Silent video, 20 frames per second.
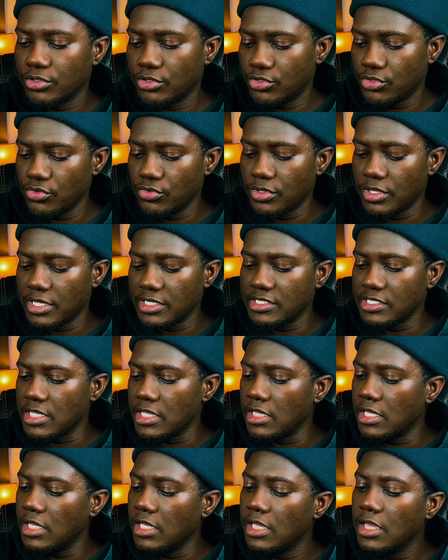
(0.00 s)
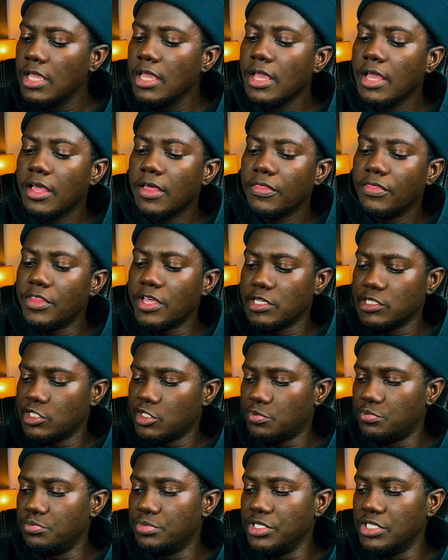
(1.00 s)
So there's A,
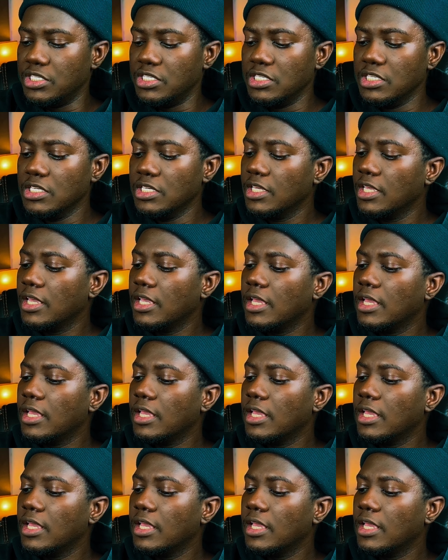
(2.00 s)
there's B.